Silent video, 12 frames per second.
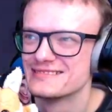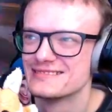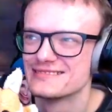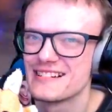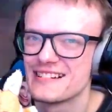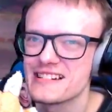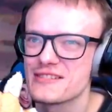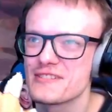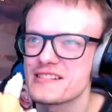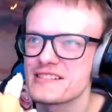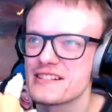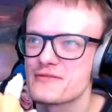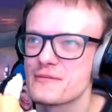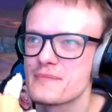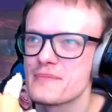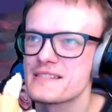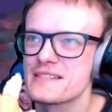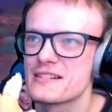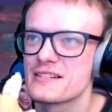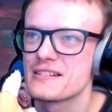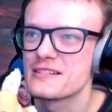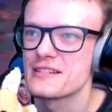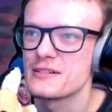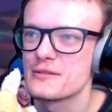I actually risked that for a biscuit and
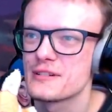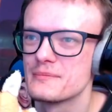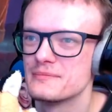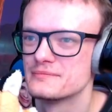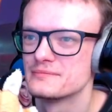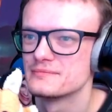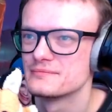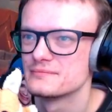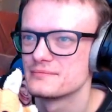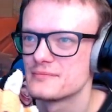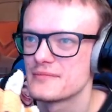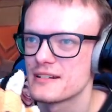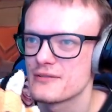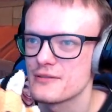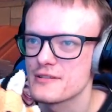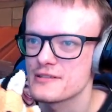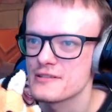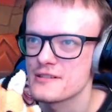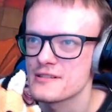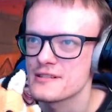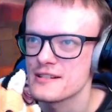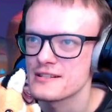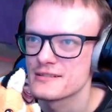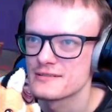killed him. Man, he thought it's so
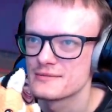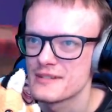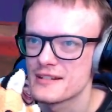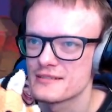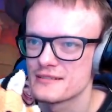slick, man.